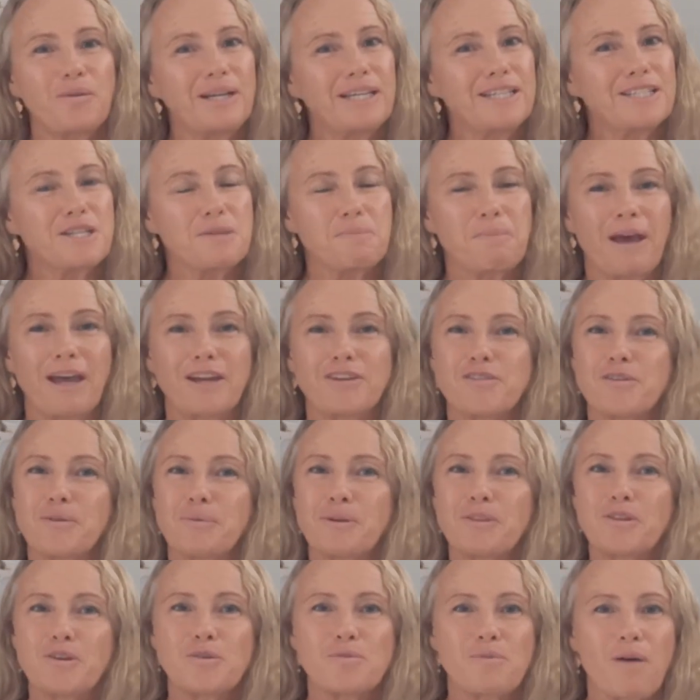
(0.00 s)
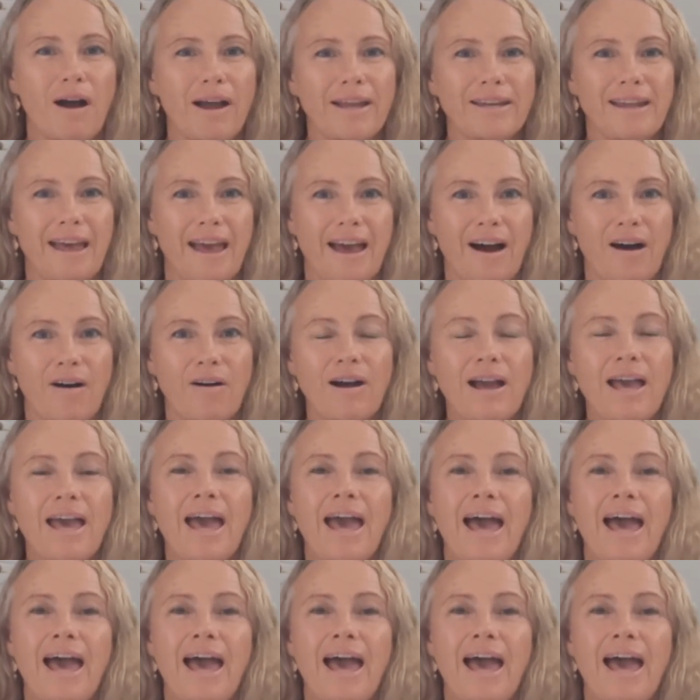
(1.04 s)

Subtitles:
into the pantry with you right now